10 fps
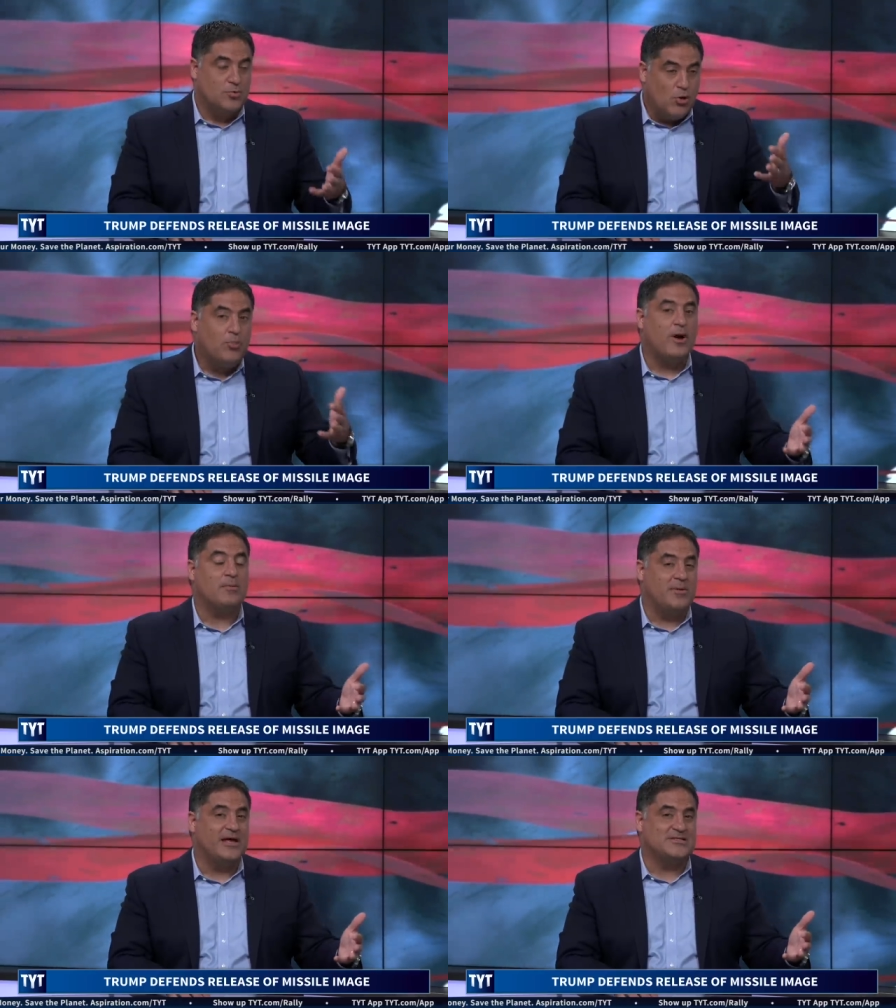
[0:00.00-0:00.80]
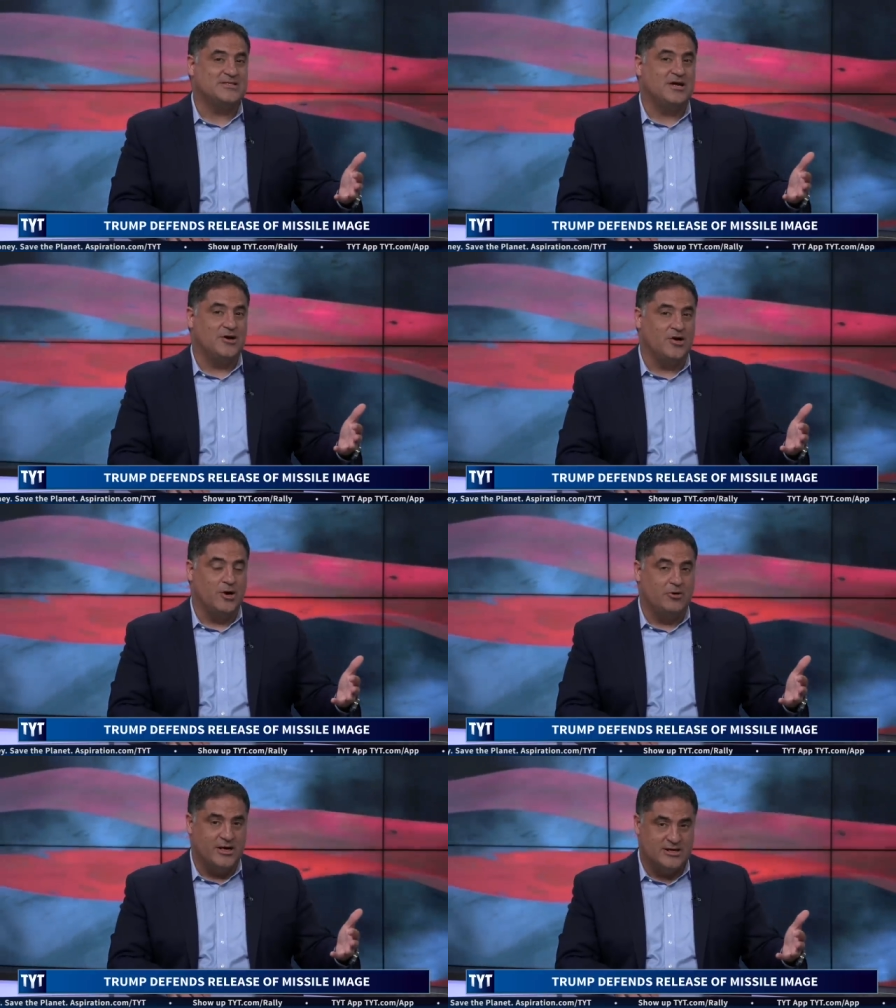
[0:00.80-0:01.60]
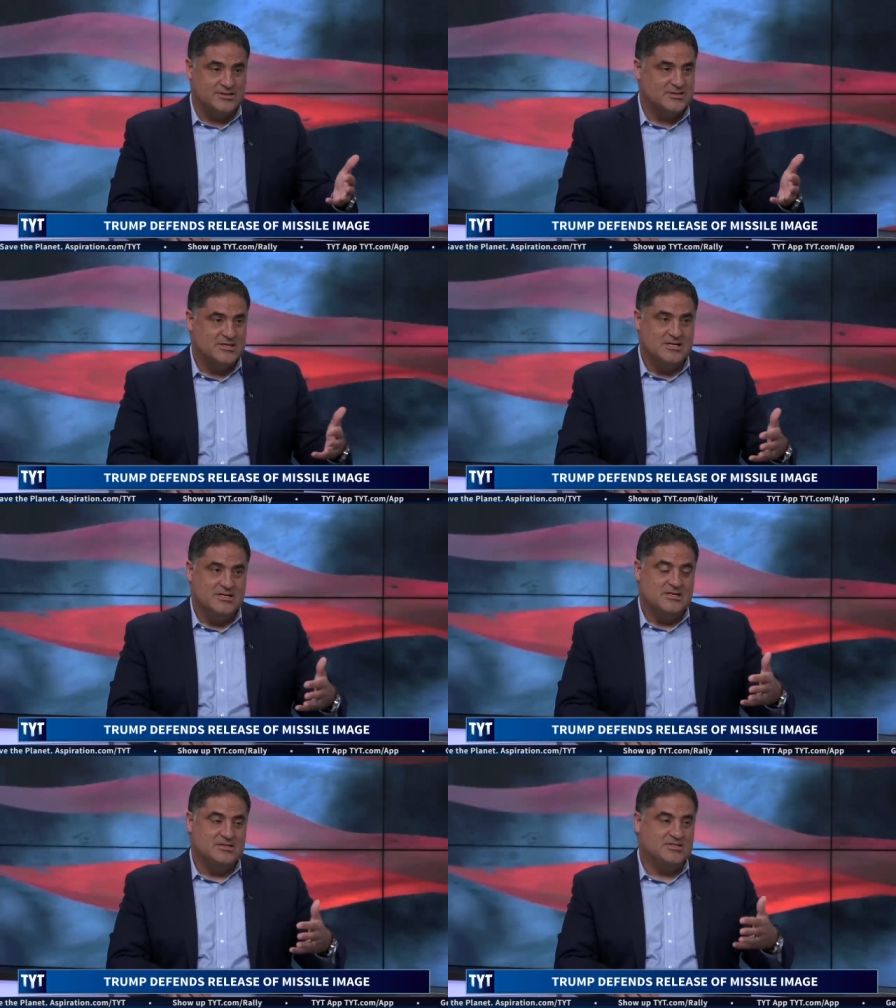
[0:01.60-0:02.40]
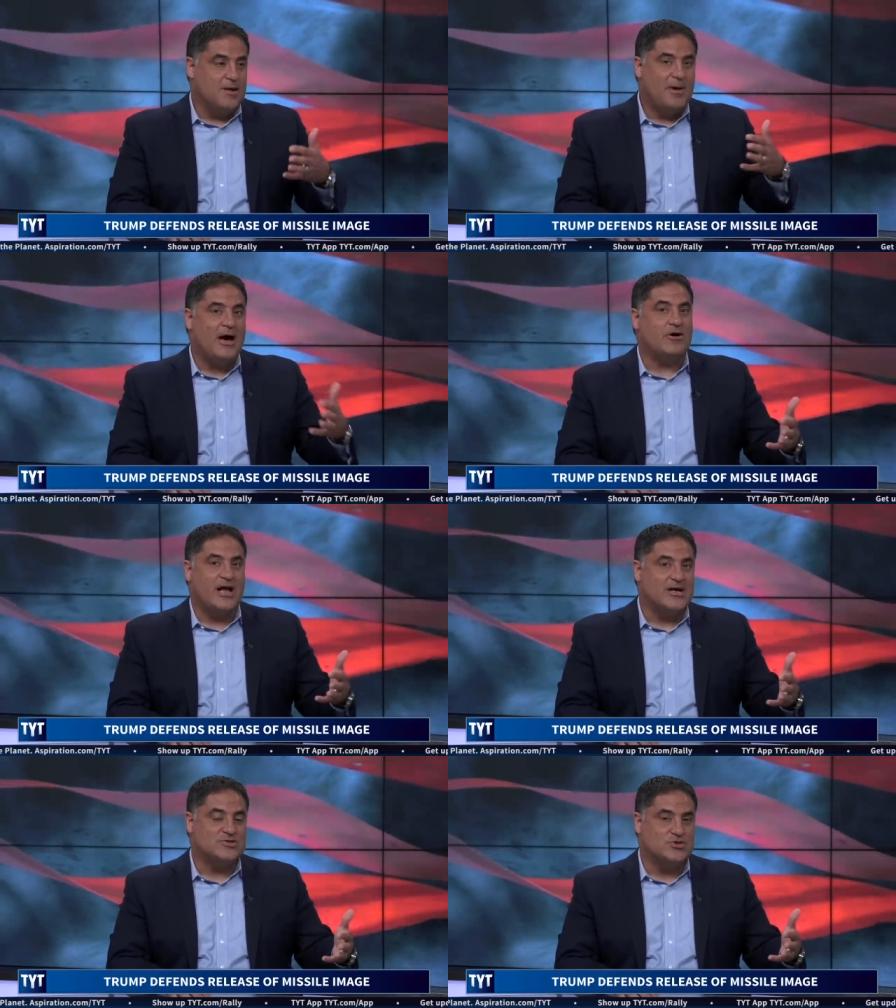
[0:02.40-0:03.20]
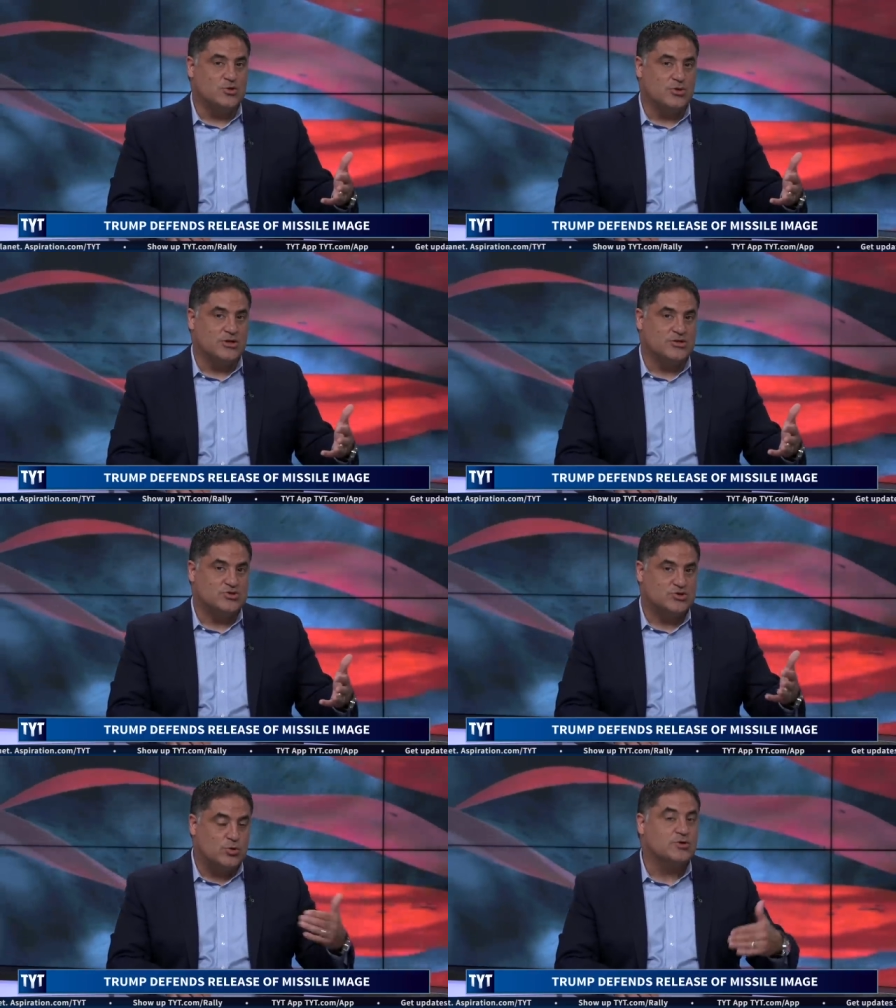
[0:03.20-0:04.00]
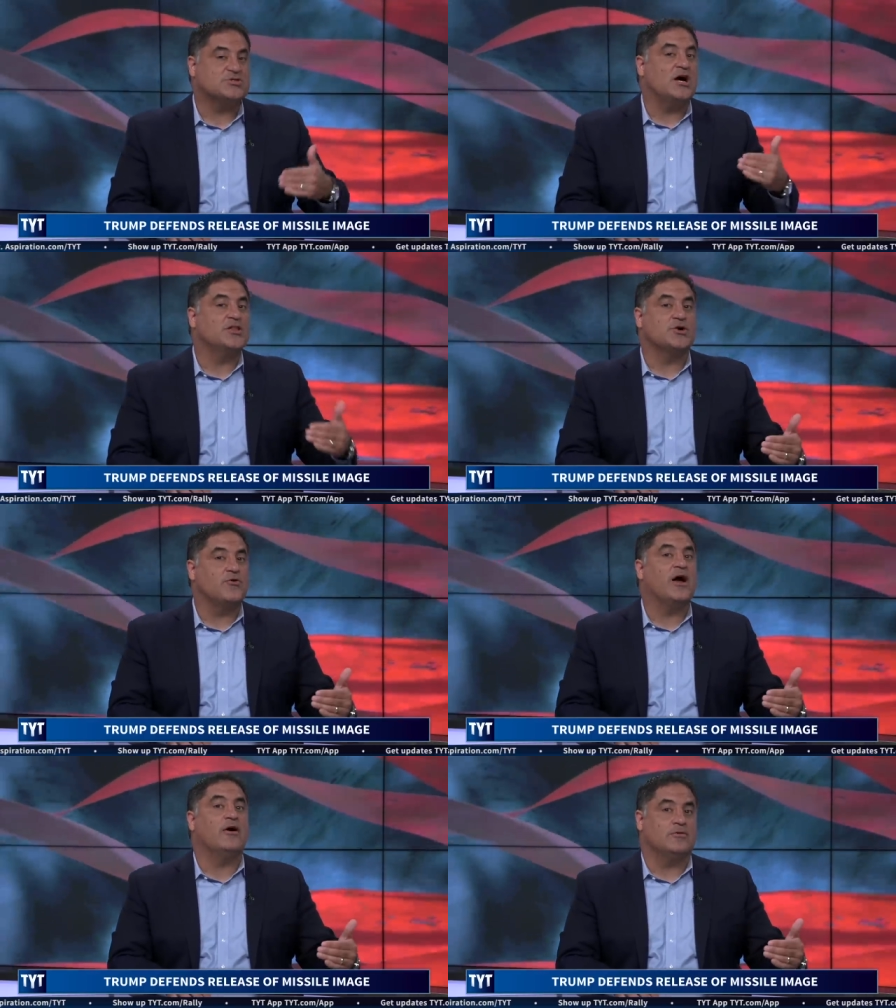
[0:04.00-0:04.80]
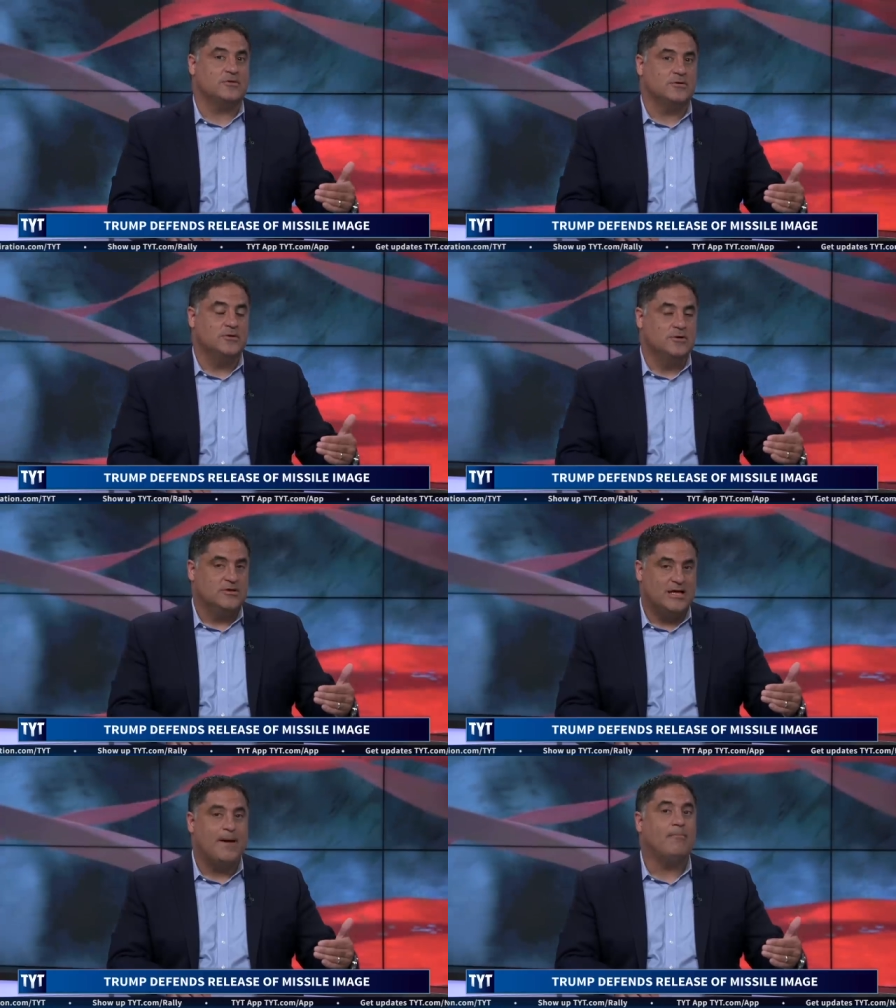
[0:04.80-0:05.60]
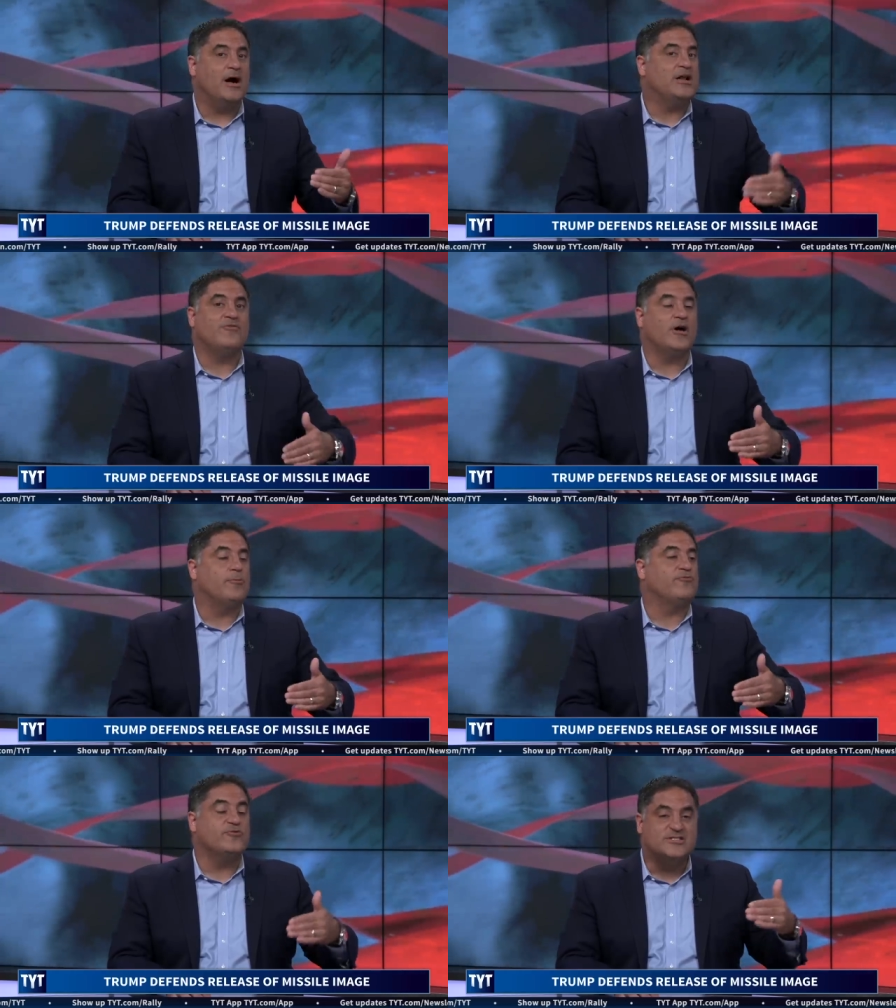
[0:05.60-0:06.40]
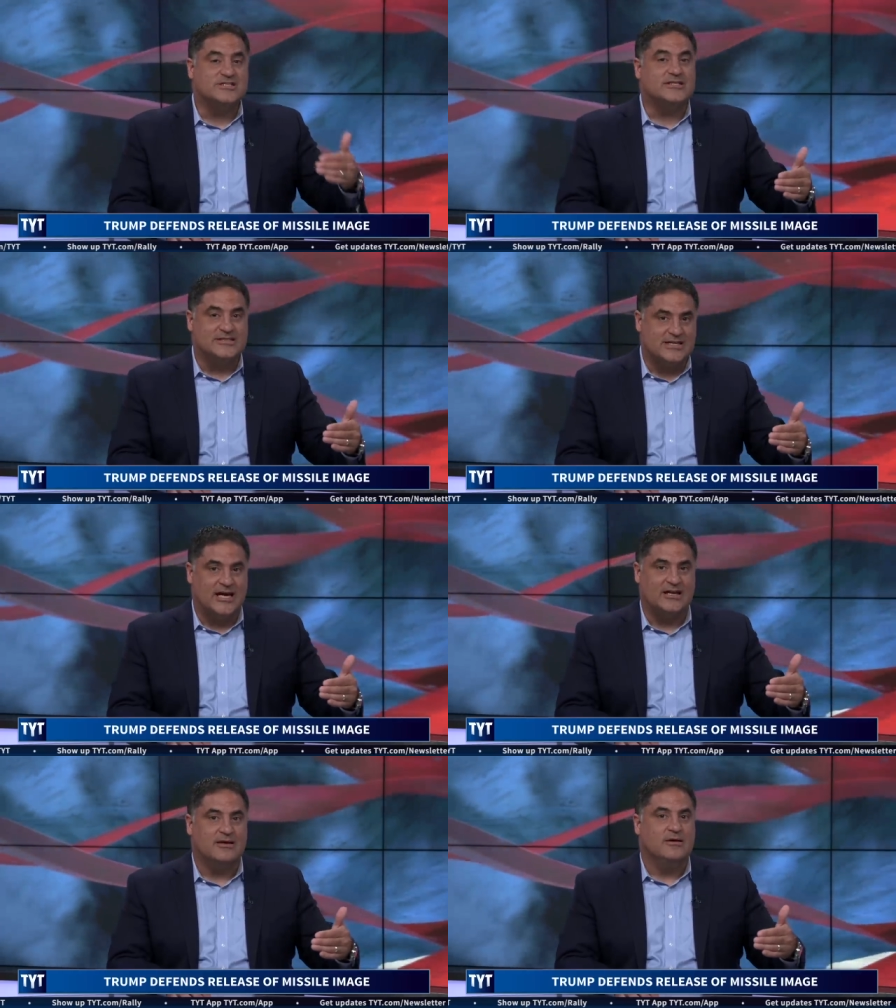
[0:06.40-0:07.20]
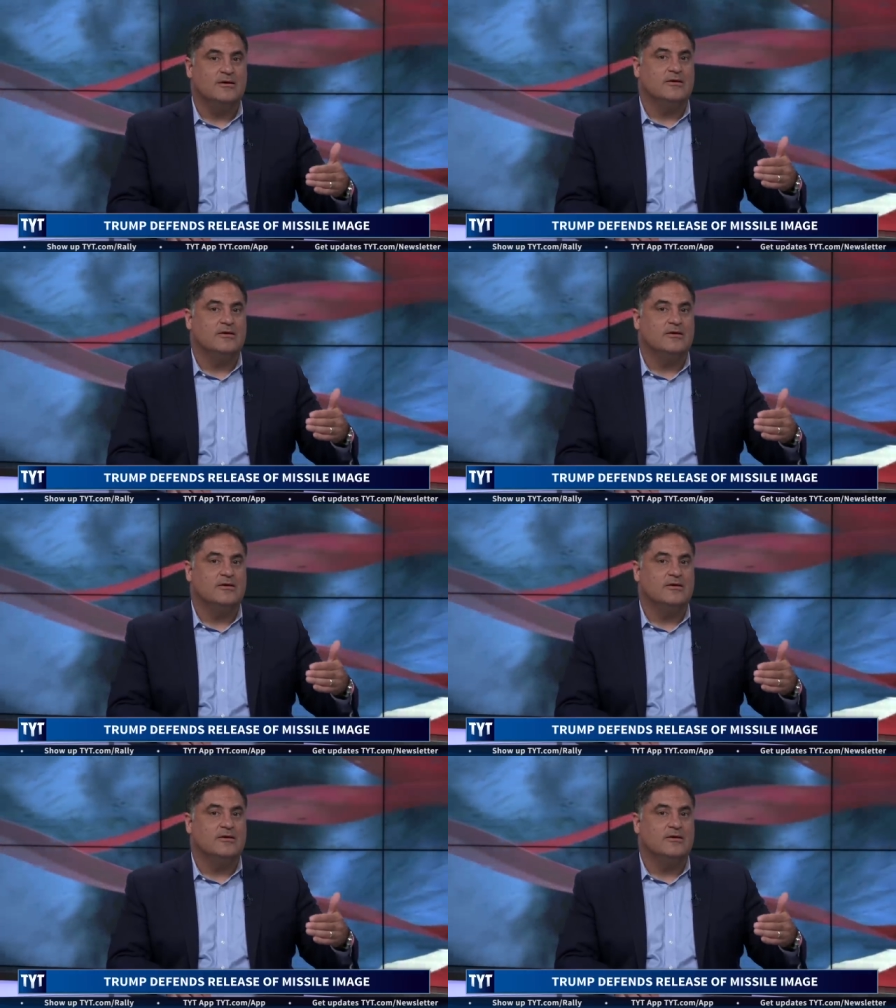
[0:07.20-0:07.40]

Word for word: The more problematic scenario is somehow it has to do with a source on the ground that might have helped facilitate